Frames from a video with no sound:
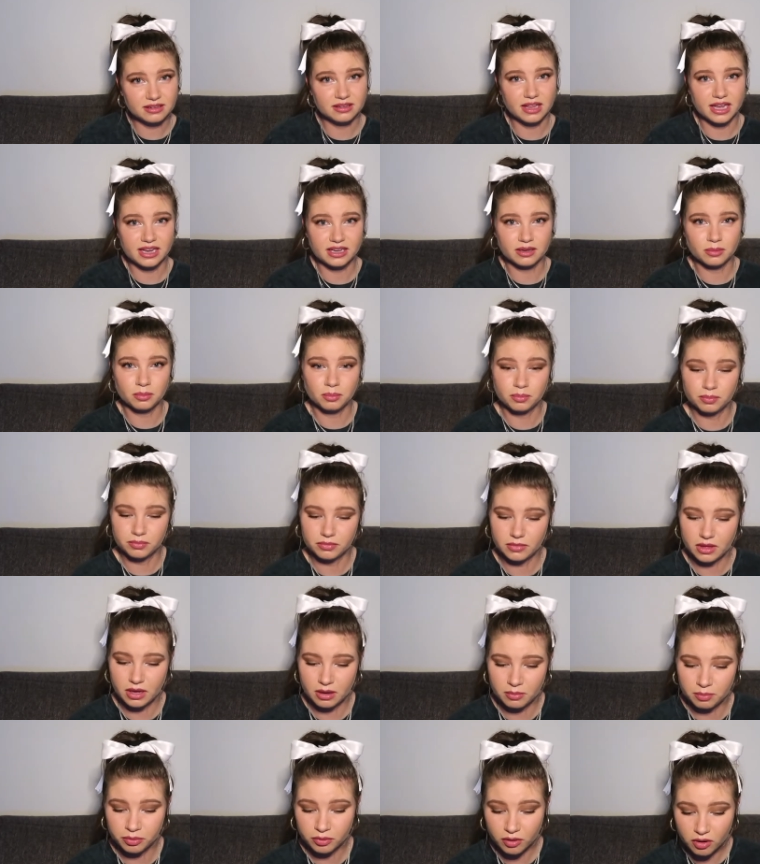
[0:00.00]
like
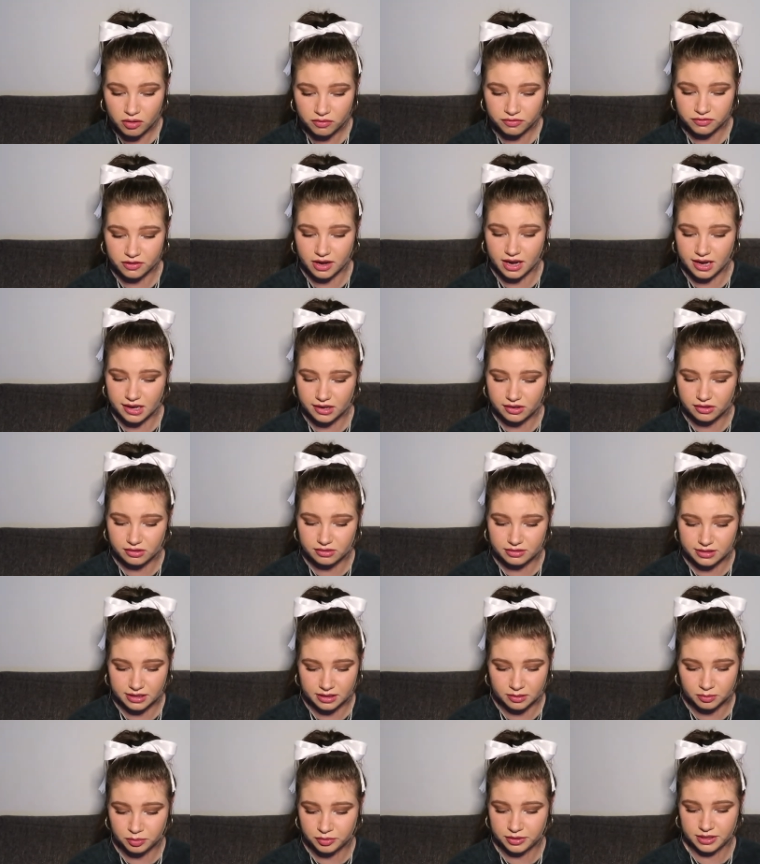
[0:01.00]
a profile
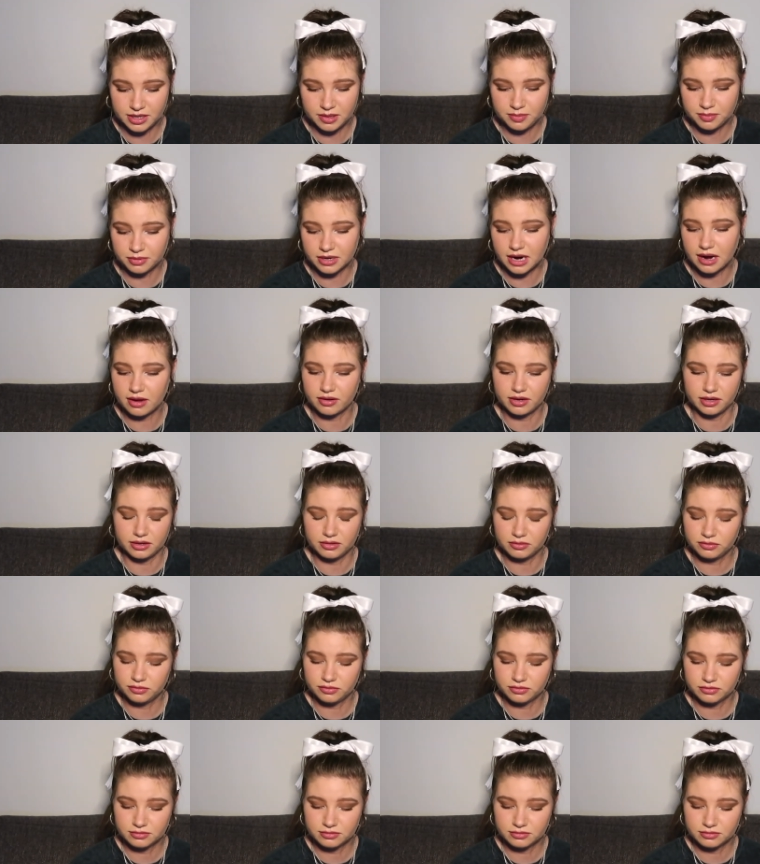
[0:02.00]
that I'm pretty proud of.